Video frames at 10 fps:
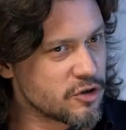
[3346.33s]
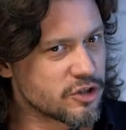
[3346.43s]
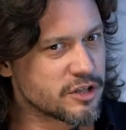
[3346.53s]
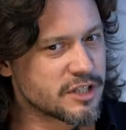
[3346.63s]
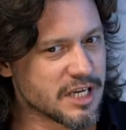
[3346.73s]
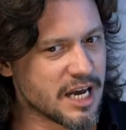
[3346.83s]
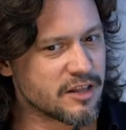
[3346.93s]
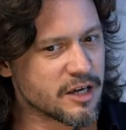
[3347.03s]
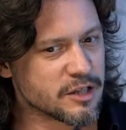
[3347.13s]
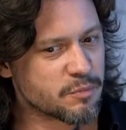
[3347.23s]
should say
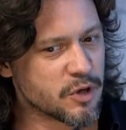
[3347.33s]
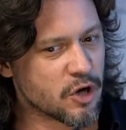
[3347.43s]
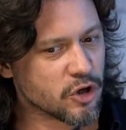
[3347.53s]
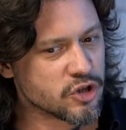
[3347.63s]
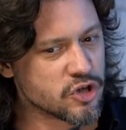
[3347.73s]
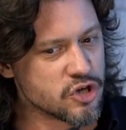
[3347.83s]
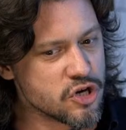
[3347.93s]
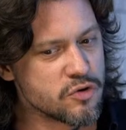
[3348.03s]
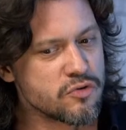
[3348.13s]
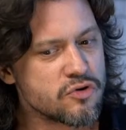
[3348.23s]
this, because
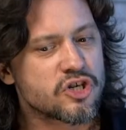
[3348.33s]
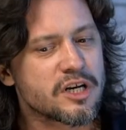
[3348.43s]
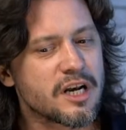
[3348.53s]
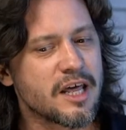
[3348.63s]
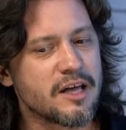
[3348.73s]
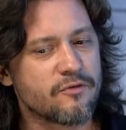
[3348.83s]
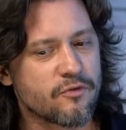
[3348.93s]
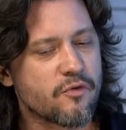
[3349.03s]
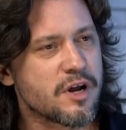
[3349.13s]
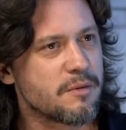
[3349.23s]
usually free